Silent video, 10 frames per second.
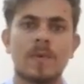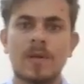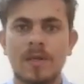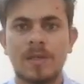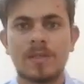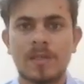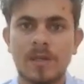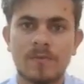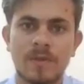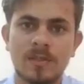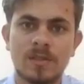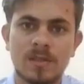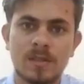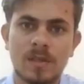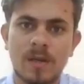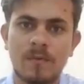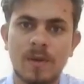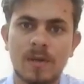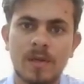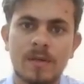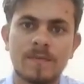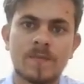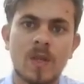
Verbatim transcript: but he is convicted